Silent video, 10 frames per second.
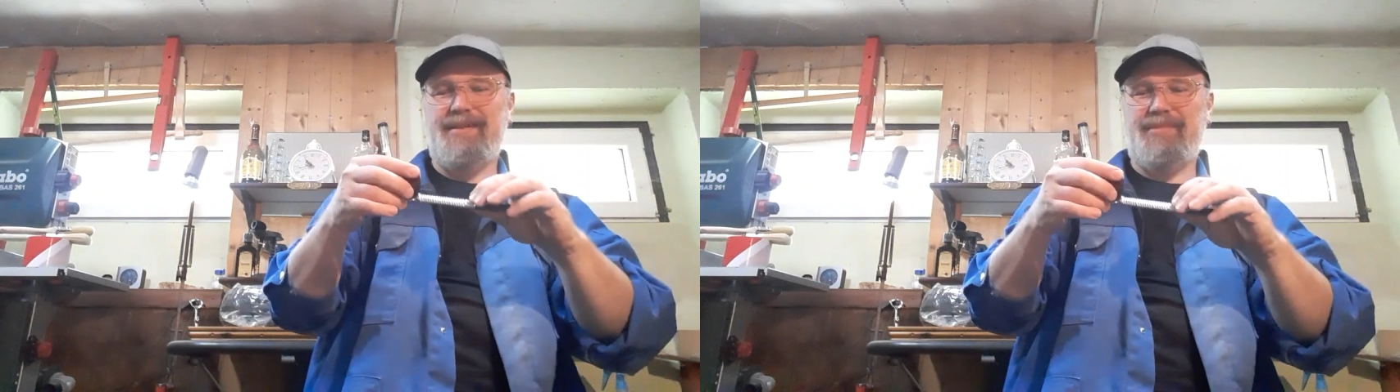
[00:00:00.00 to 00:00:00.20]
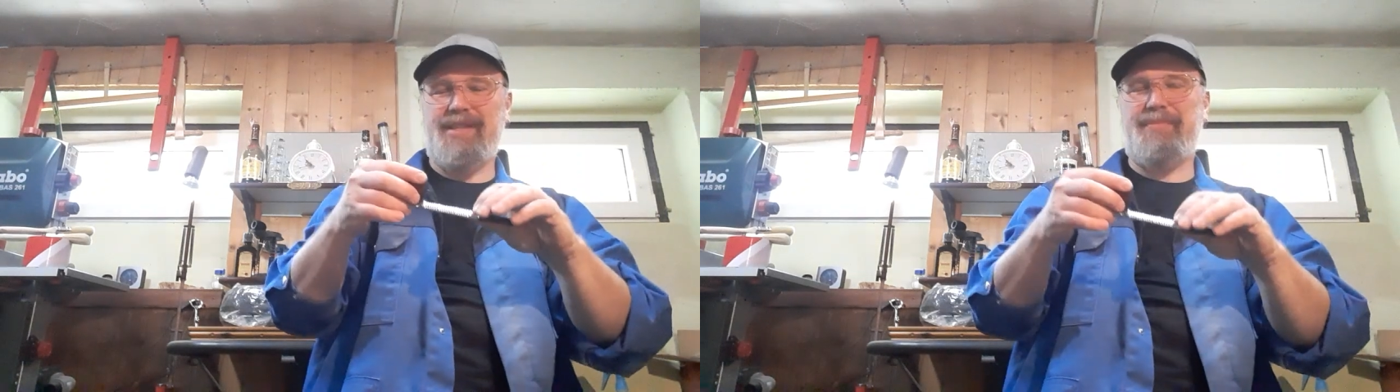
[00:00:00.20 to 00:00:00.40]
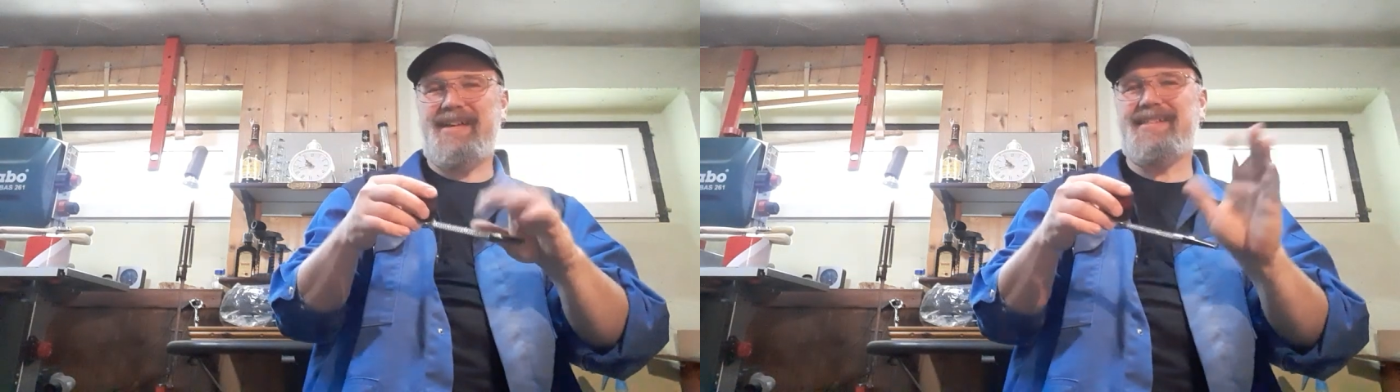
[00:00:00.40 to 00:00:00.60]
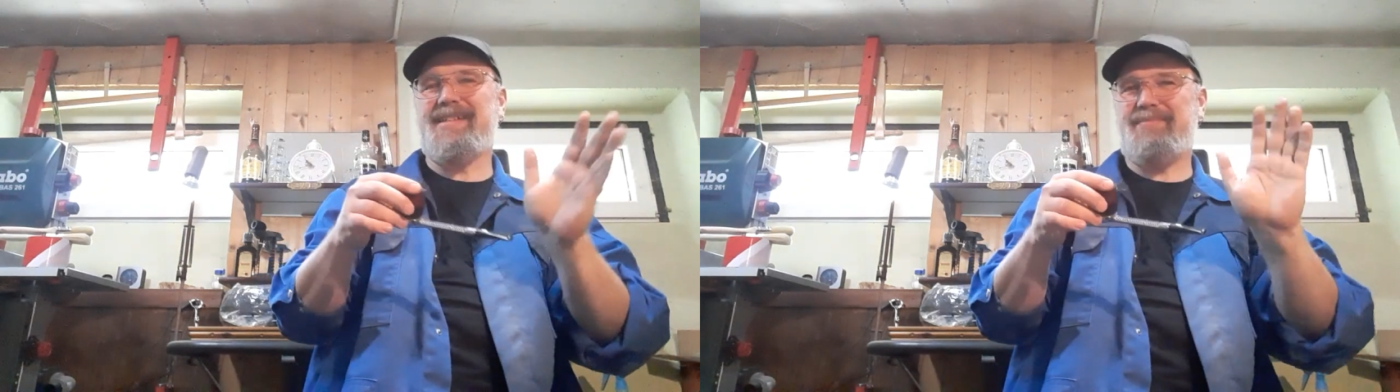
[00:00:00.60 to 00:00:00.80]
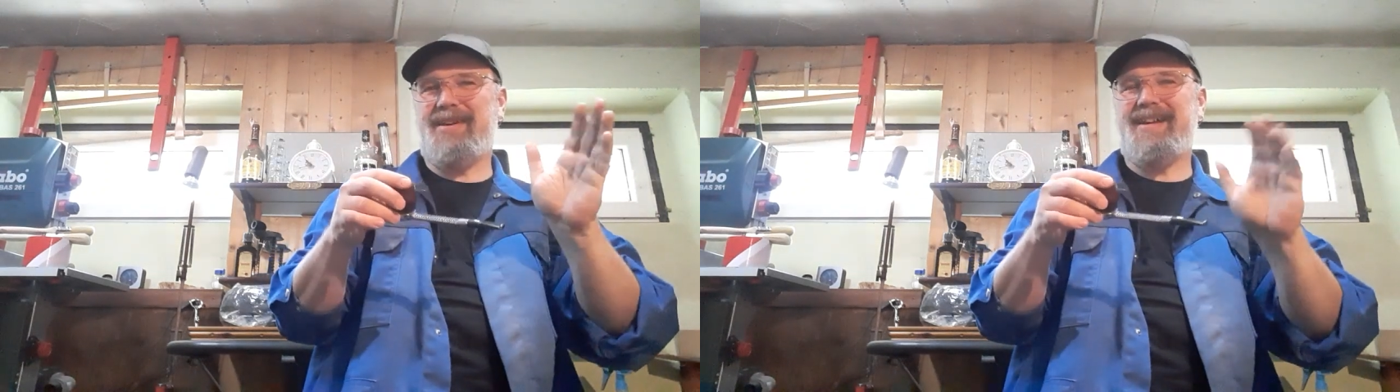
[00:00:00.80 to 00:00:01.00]
But the
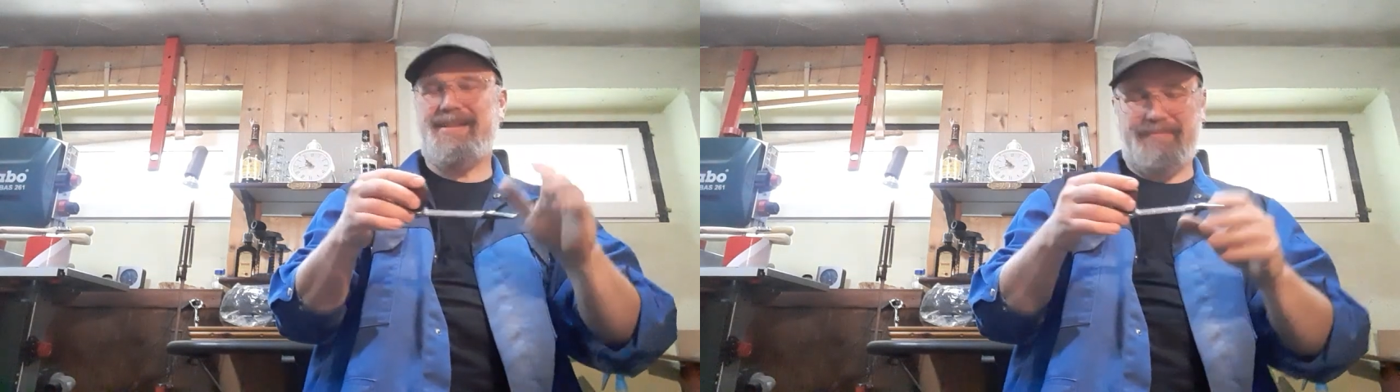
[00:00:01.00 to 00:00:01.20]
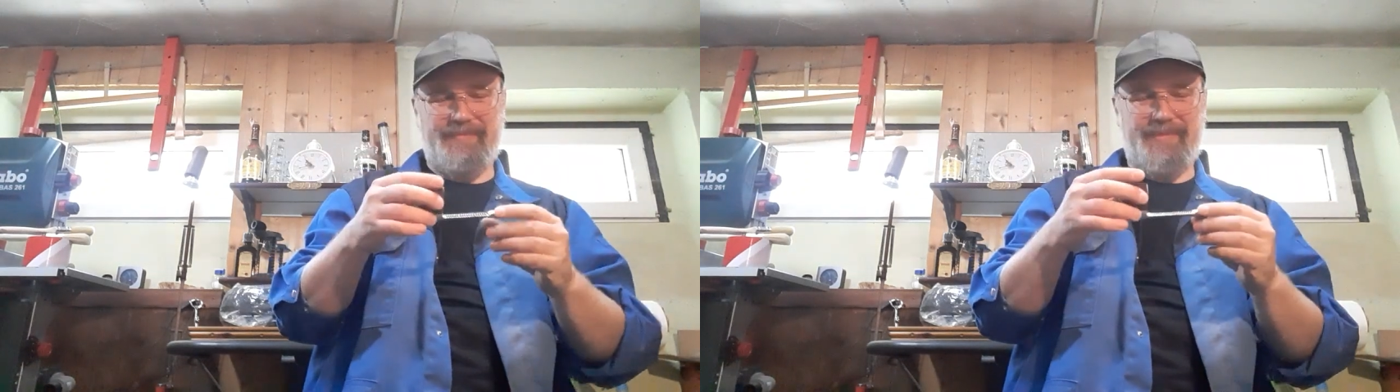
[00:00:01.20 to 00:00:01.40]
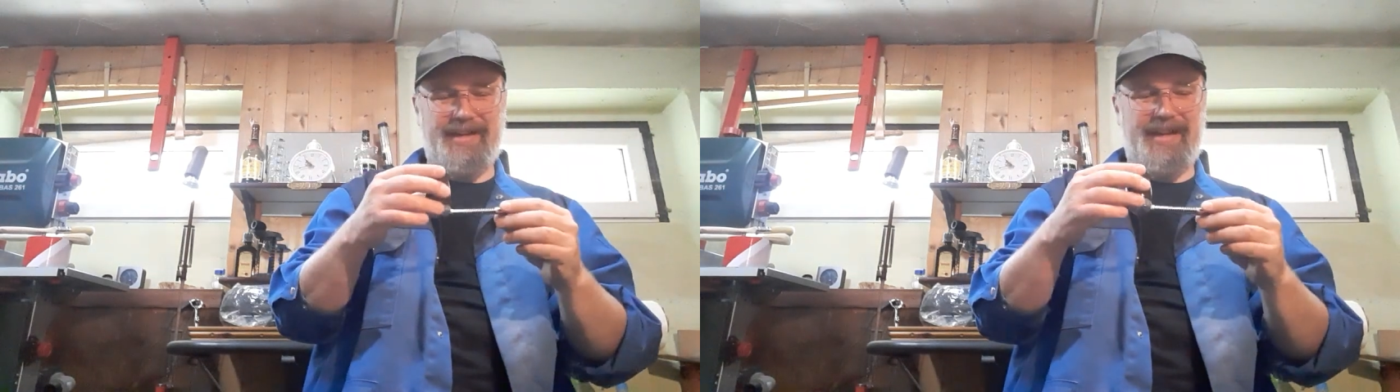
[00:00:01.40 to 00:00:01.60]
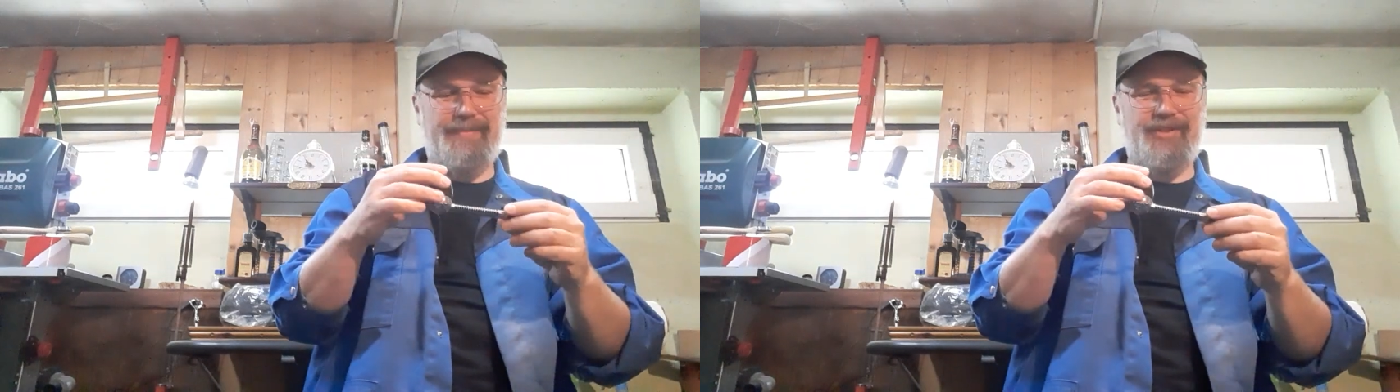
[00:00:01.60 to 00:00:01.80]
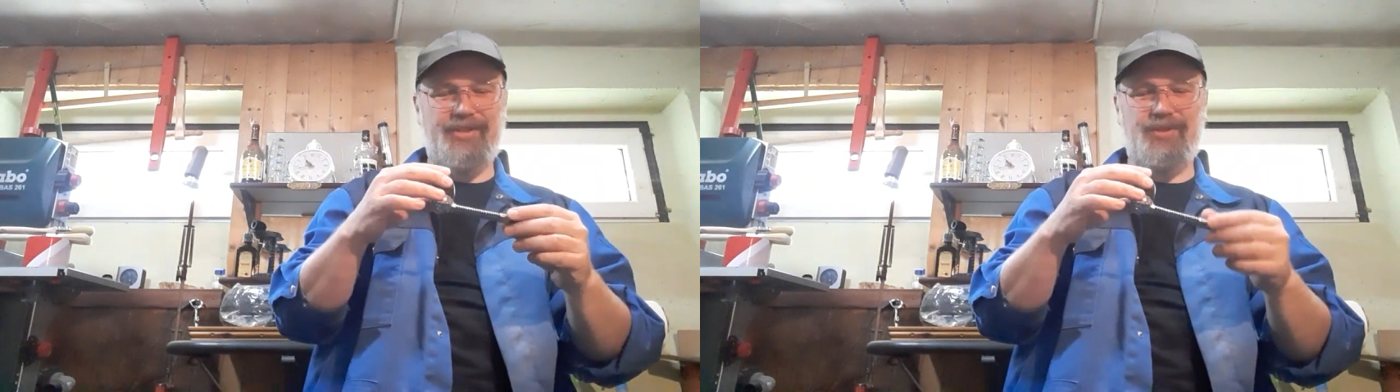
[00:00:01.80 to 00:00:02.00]
passers-by,
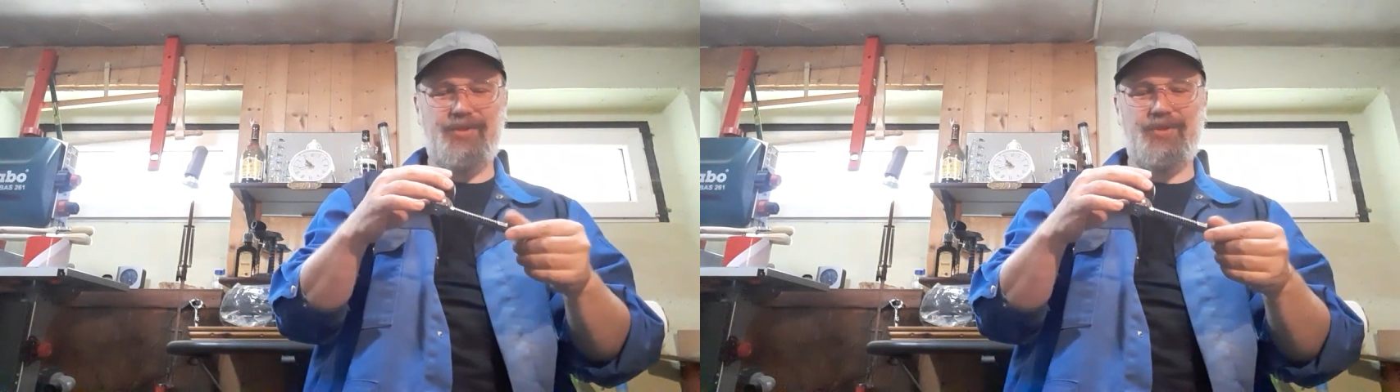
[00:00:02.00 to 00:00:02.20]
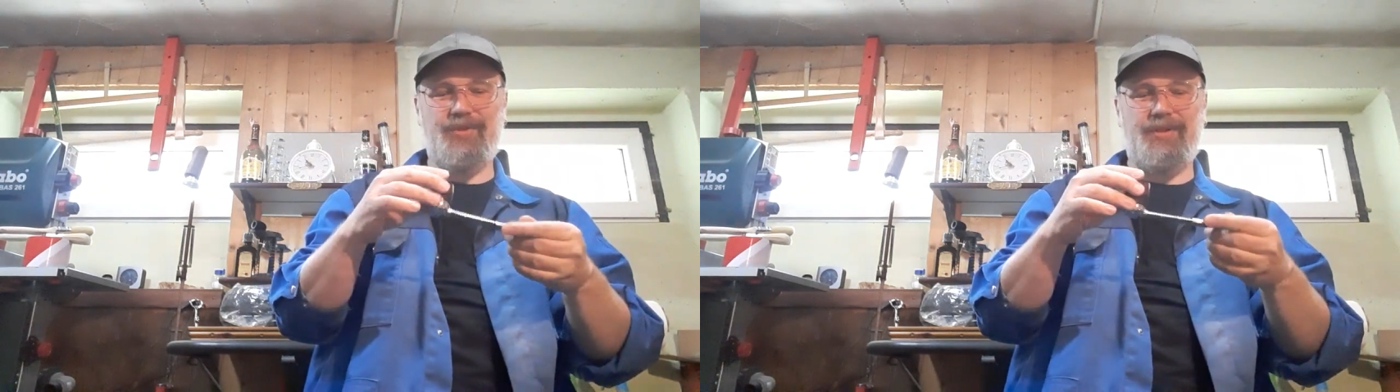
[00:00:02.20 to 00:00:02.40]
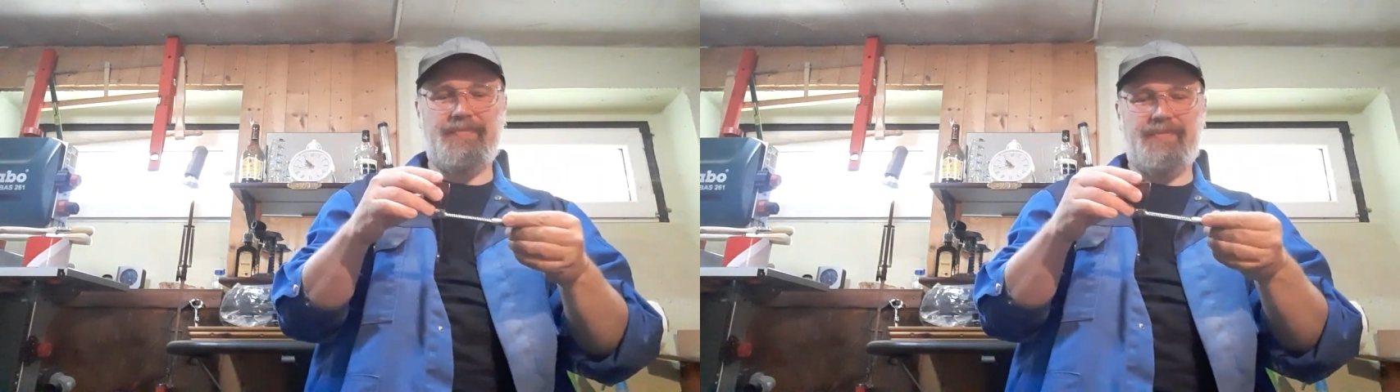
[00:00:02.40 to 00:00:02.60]
I'm not too sure.